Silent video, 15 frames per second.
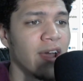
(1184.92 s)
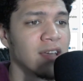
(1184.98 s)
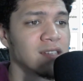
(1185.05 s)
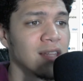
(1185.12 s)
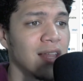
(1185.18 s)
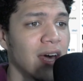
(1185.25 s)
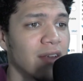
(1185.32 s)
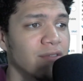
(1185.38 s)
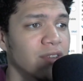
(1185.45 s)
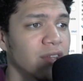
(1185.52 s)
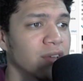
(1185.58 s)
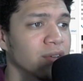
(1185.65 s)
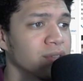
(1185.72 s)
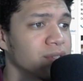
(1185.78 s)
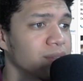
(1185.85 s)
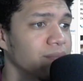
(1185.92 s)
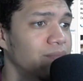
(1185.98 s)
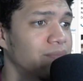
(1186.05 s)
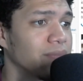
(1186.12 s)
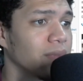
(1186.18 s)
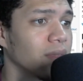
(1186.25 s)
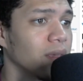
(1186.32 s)
has a lot of deals
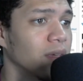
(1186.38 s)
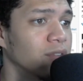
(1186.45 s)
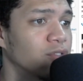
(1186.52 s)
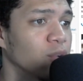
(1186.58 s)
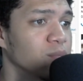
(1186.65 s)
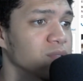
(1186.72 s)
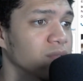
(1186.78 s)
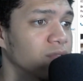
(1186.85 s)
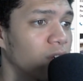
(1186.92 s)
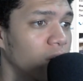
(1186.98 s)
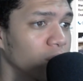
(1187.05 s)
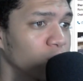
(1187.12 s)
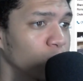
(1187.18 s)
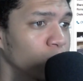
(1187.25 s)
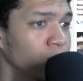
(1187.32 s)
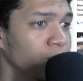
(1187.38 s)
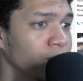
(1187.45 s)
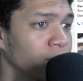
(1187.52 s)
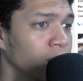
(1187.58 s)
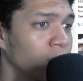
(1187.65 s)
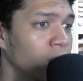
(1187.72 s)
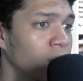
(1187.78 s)
in terms of volume,
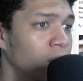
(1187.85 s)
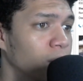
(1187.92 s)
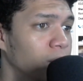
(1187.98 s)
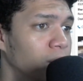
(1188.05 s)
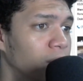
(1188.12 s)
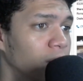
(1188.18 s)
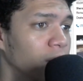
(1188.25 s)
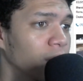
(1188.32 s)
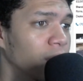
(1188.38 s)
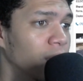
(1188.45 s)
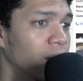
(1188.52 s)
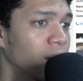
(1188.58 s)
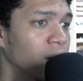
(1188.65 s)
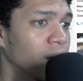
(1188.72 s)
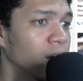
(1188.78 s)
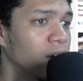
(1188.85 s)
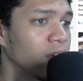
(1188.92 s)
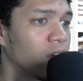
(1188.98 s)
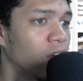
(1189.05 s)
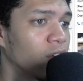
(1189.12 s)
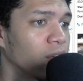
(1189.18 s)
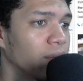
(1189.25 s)
But
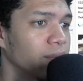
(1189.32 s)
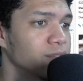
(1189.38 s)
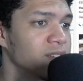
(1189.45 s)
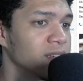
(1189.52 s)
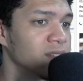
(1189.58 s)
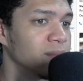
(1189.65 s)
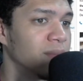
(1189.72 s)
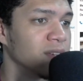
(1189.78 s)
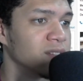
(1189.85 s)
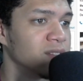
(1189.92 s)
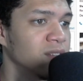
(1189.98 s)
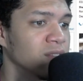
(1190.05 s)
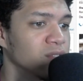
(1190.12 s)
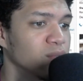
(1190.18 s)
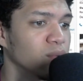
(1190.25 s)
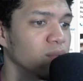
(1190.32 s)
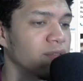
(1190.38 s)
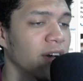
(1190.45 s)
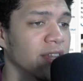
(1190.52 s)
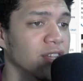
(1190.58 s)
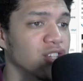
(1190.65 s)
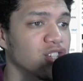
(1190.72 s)
Car Gurus has the best deals. You will
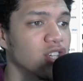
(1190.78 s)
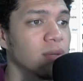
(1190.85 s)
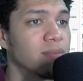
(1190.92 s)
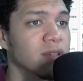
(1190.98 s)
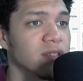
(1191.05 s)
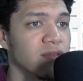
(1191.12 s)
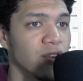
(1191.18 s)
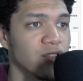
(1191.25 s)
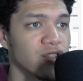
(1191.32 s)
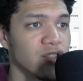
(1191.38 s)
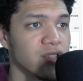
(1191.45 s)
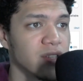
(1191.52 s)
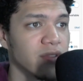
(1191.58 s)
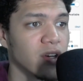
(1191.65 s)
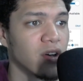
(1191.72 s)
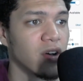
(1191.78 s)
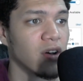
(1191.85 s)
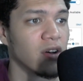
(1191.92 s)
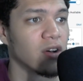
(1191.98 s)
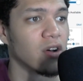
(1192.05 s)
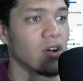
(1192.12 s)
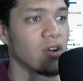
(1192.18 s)
find the cheapest versions of a car
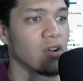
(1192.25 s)
on Car